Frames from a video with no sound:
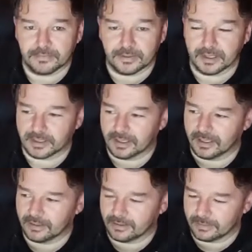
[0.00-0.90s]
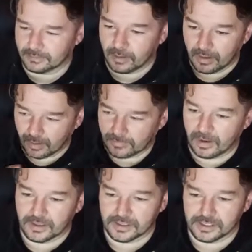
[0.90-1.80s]
like a little
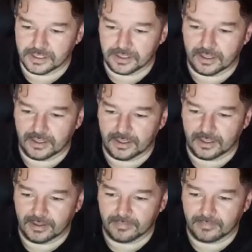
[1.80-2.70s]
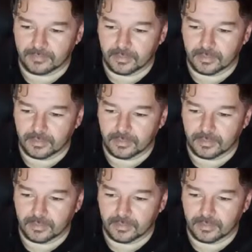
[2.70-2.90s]
homage, uh, um,